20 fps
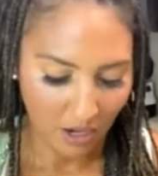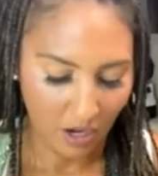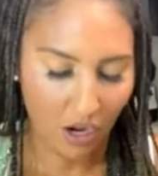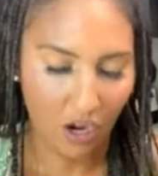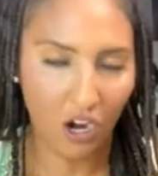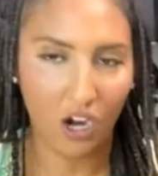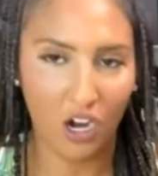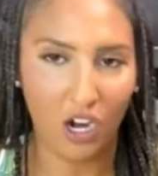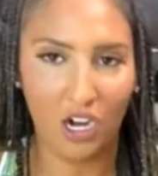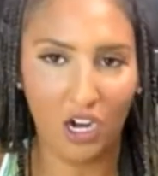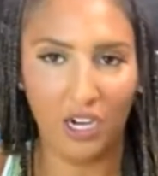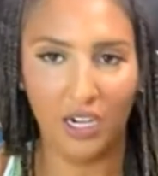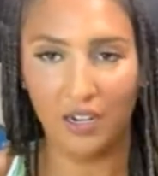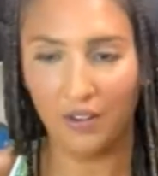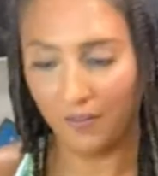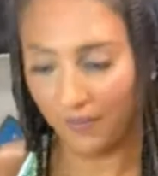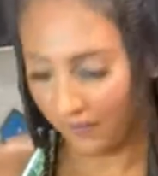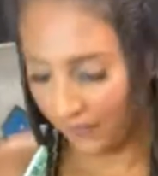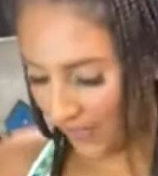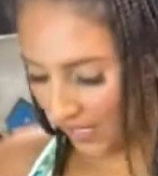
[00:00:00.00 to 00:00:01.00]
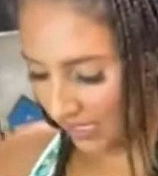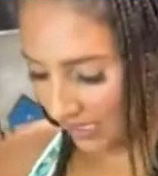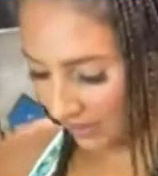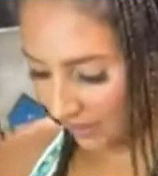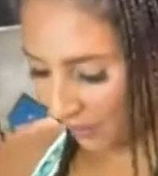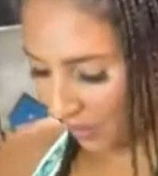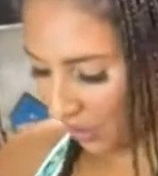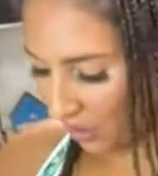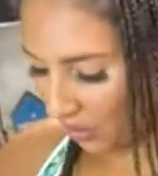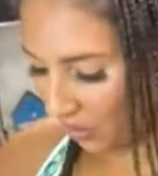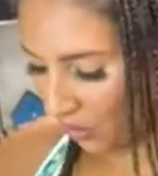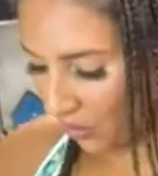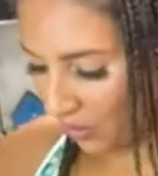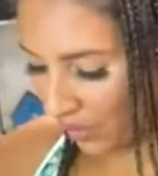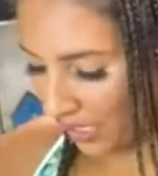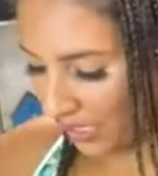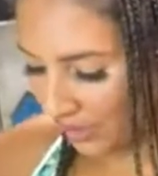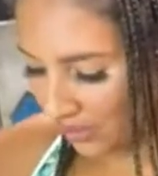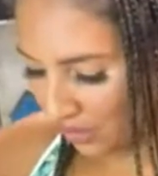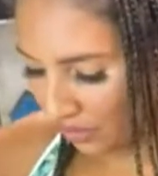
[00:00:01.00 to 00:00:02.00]
on Facebook or
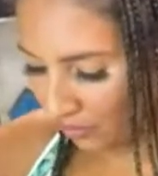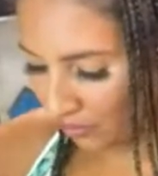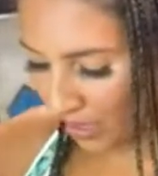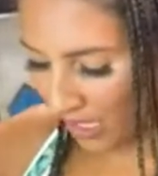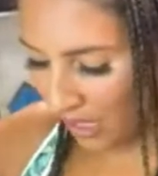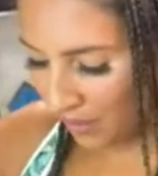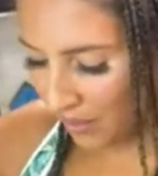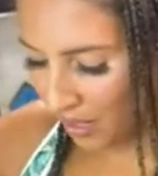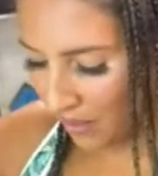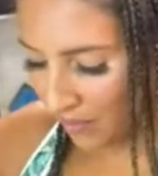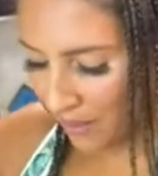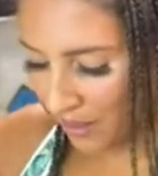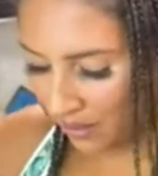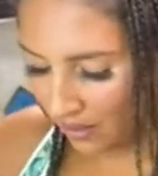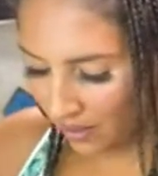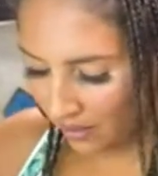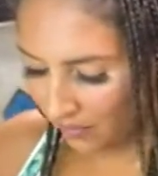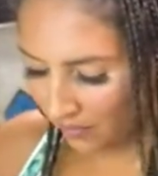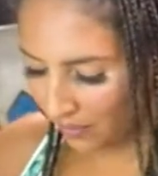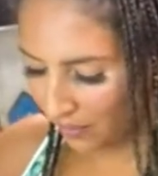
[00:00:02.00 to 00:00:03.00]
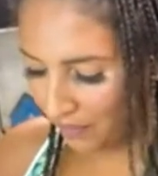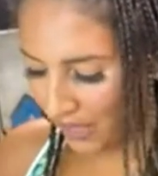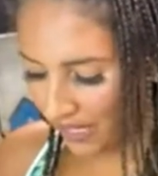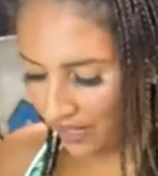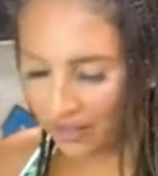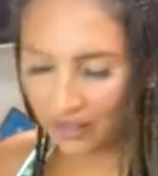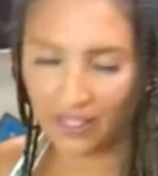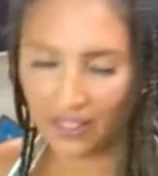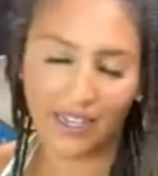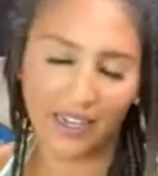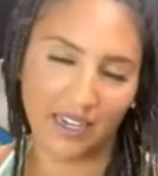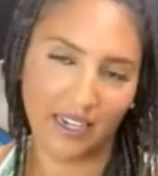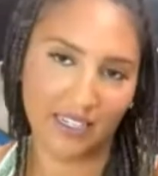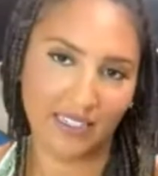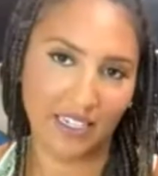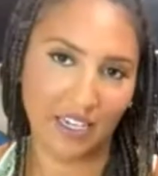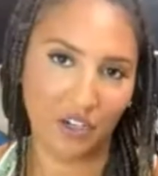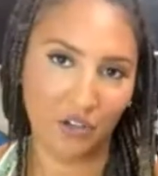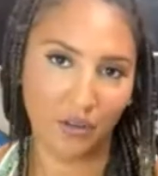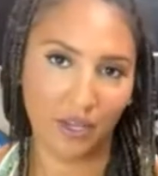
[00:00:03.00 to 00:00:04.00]
Instagram of a piglet, and it
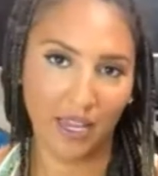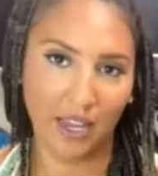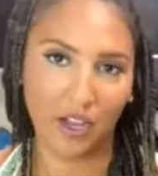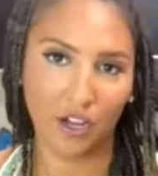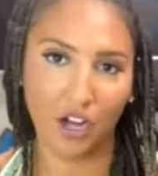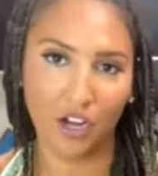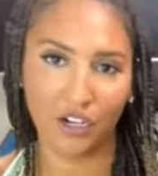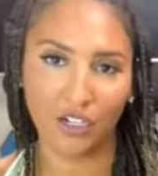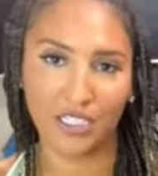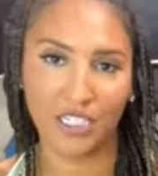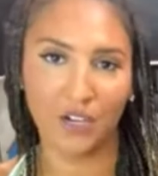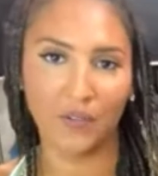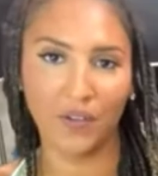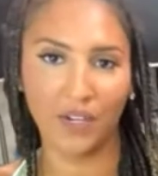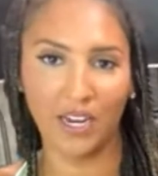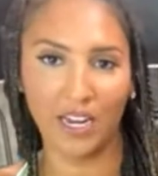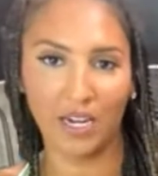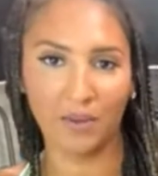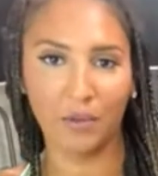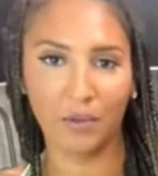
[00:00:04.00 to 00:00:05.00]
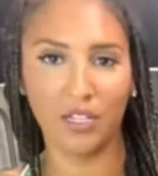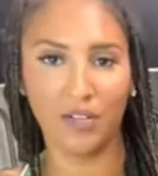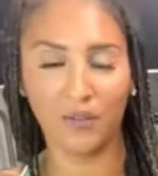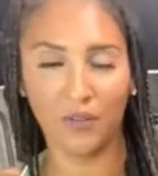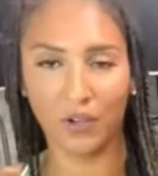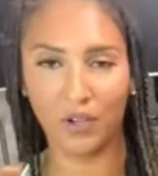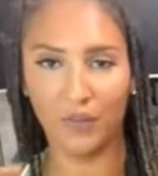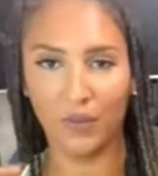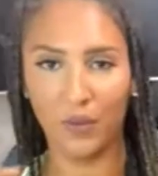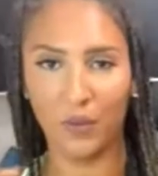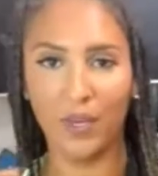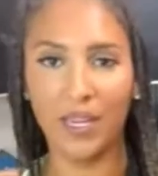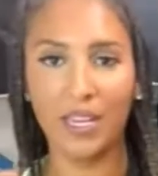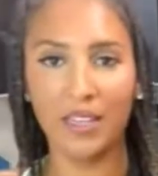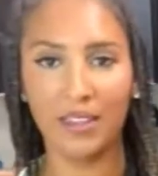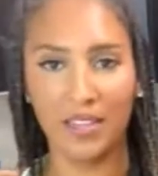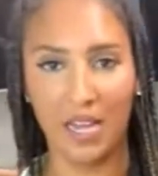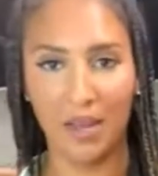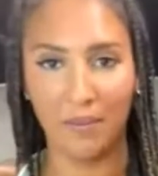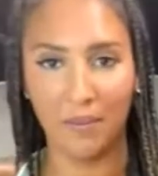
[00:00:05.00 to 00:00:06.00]
said you can't call yourself an animal lover if you eat
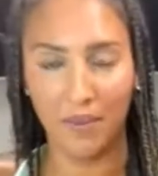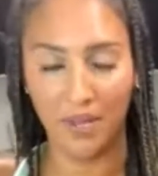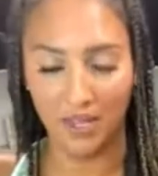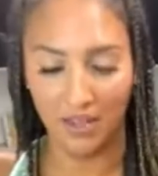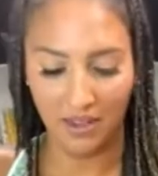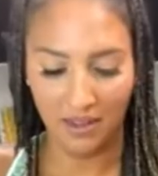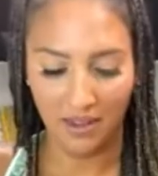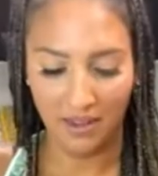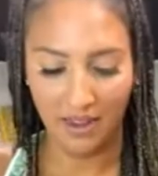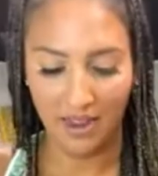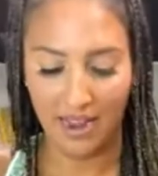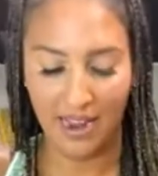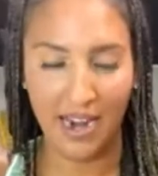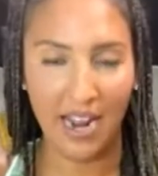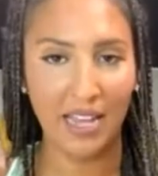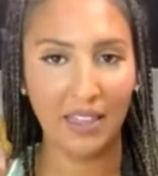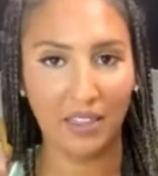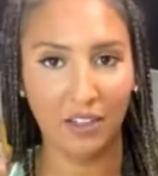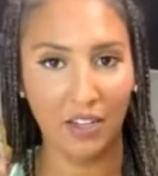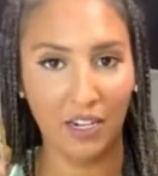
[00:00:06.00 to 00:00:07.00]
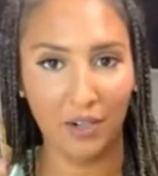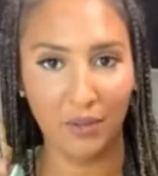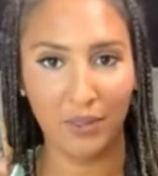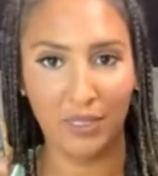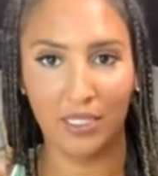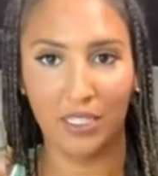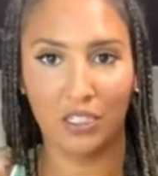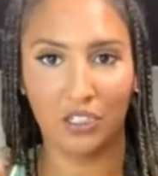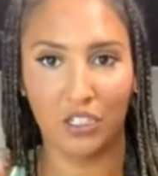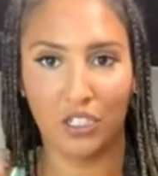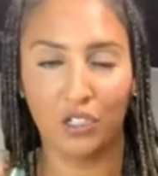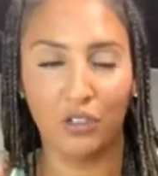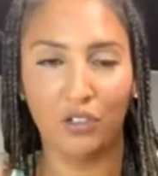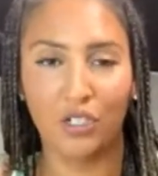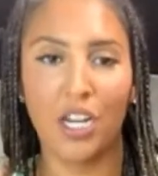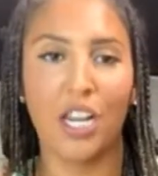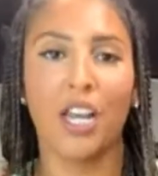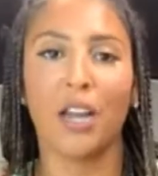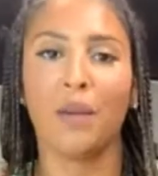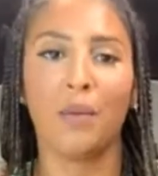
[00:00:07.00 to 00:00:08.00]
them. And I thought I was this huge
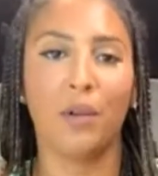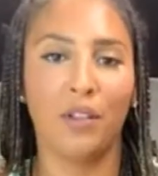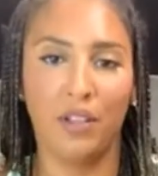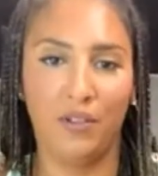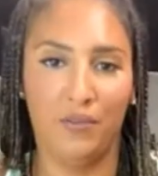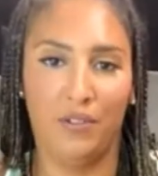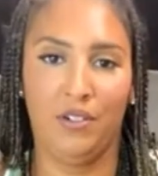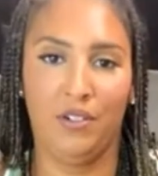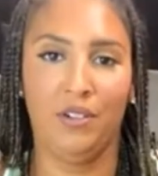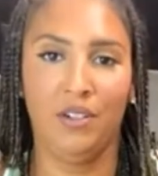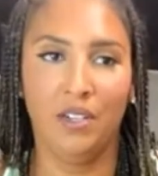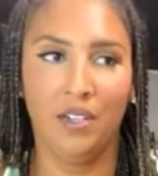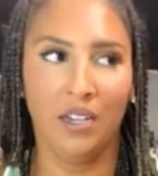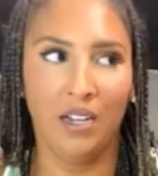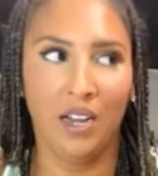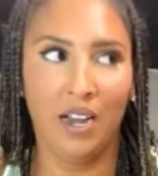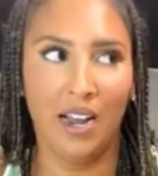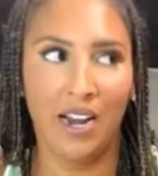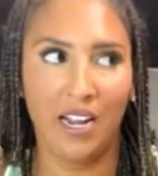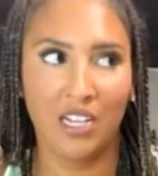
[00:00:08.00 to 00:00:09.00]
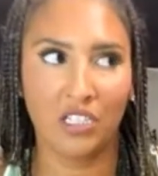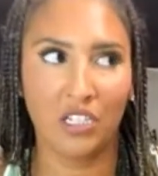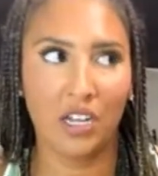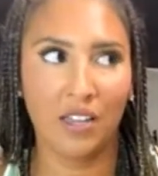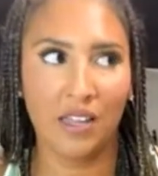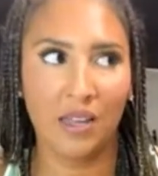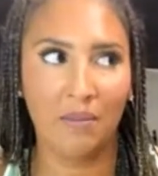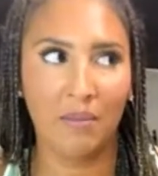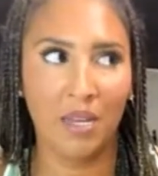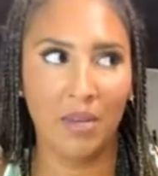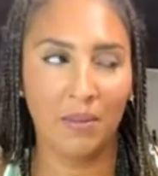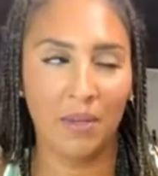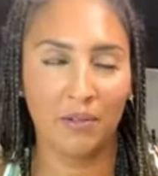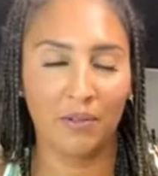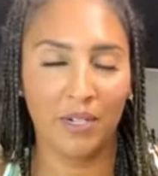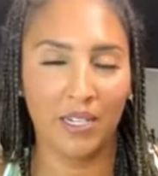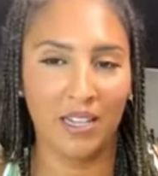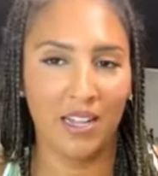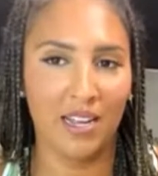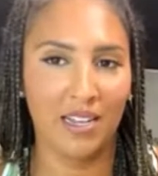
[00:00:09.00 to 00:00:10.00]
animal lover. And I saw that meme and
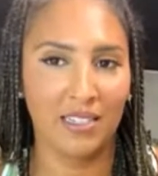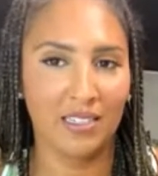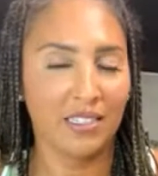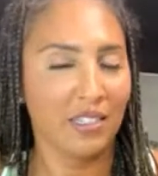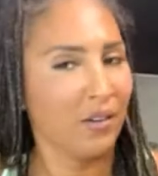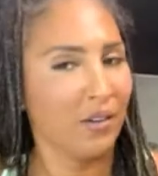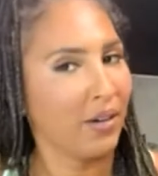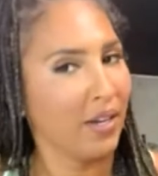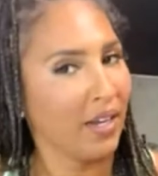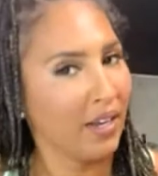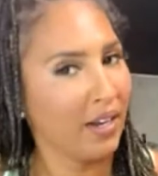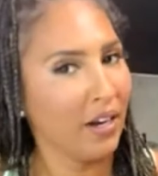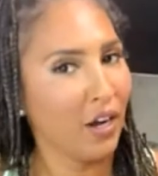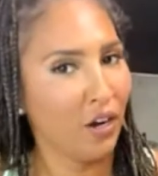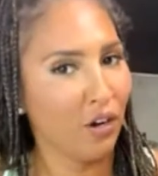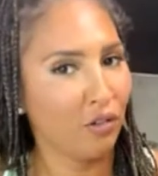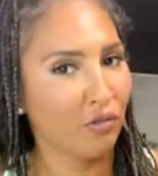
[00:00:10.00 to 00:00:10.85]
realized, okay, no,